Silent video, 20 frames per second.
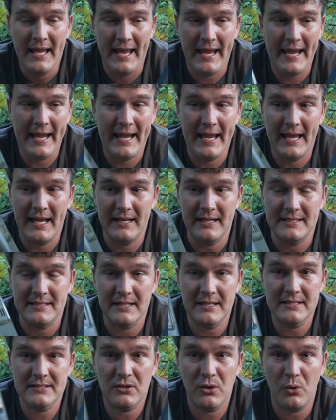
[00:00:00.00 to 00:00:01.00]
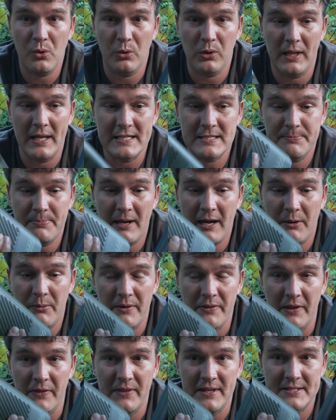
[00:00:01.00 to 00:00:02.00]
and it does hold less power
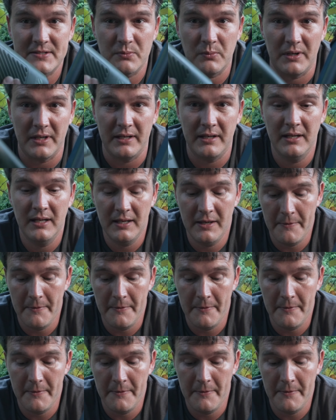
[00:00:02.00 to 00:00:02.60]
than this one.